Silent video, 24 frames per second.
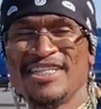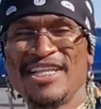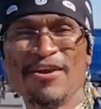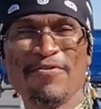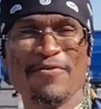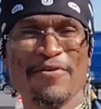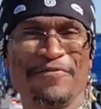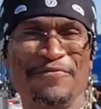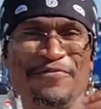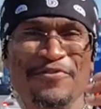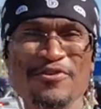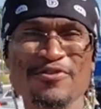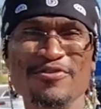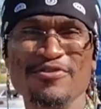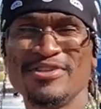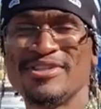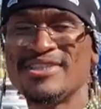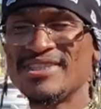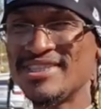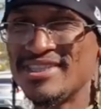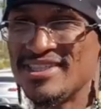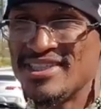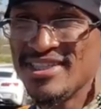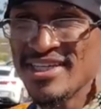They
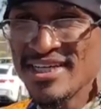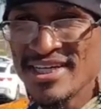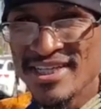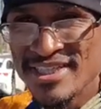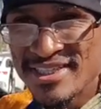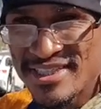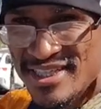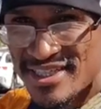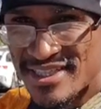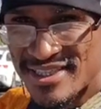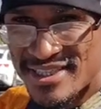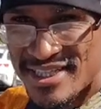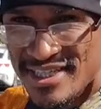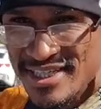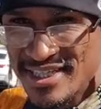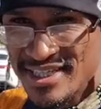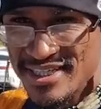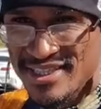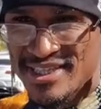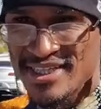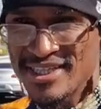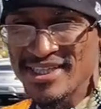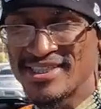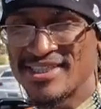refuse to,
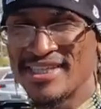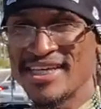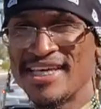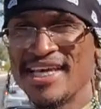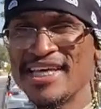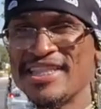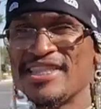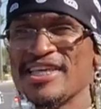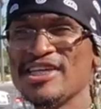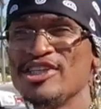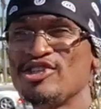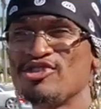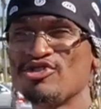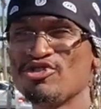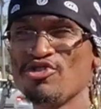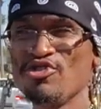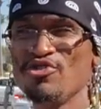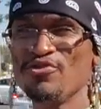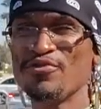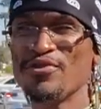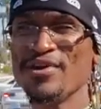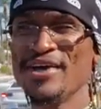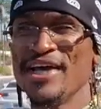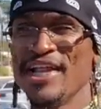to, to, to, get this
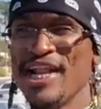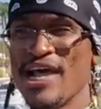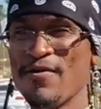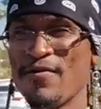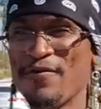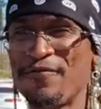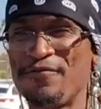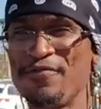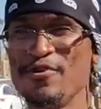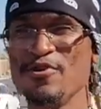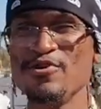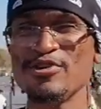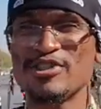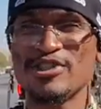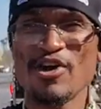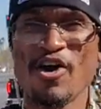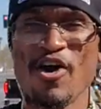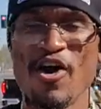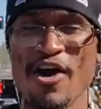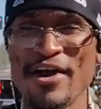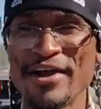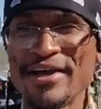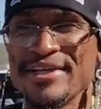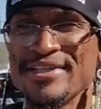truth. They refuse
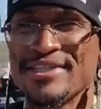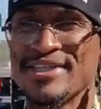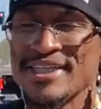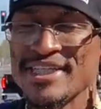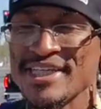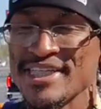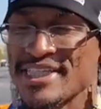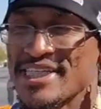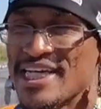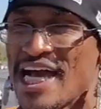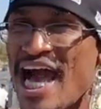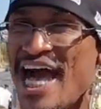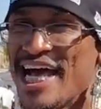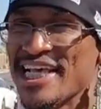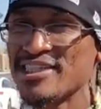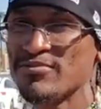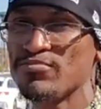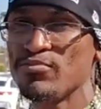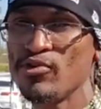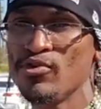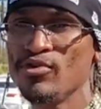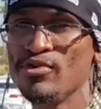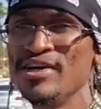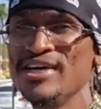to hearken to this
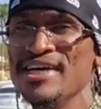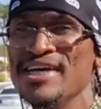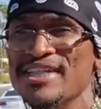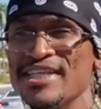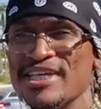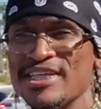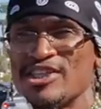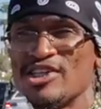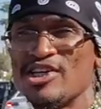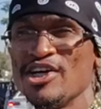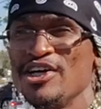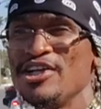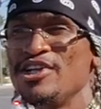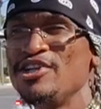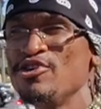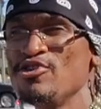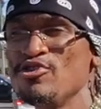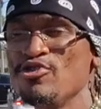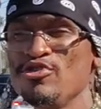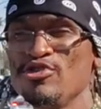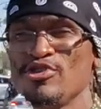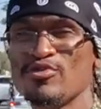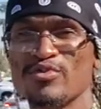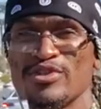gospel, this good
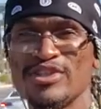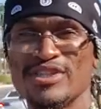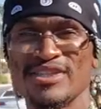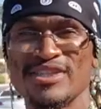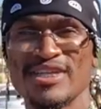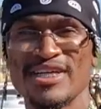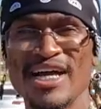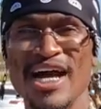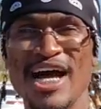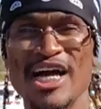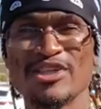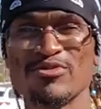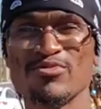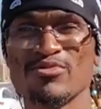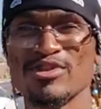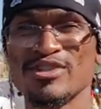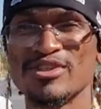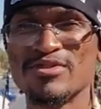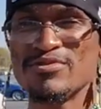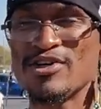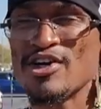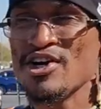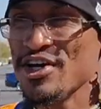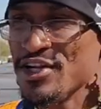news, which is the gospel
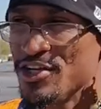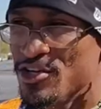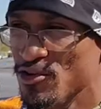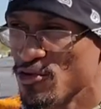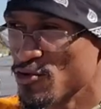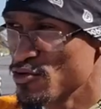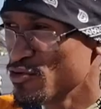is the good